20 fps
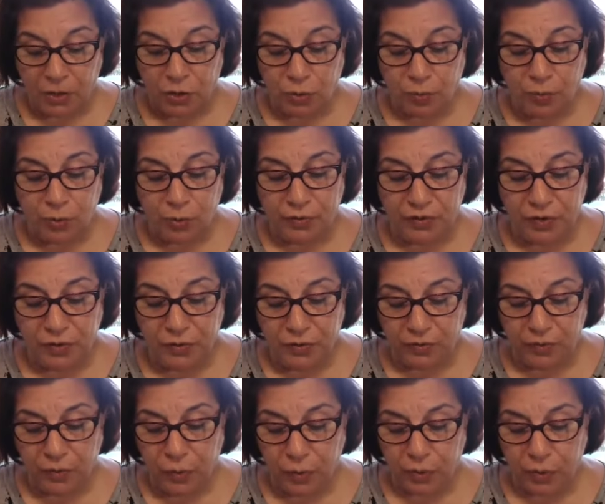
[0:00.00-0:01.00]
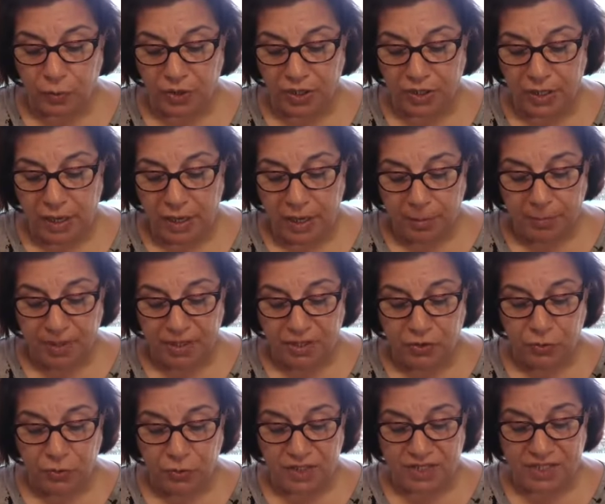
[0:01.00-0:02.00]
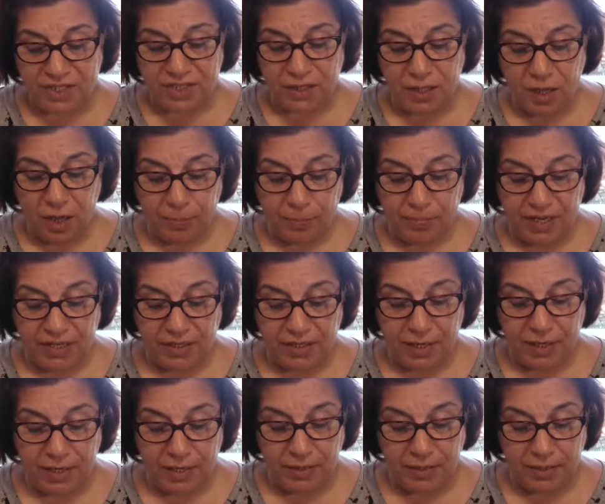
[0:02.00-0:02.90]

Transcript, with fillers: you're moving forward, but you're stopping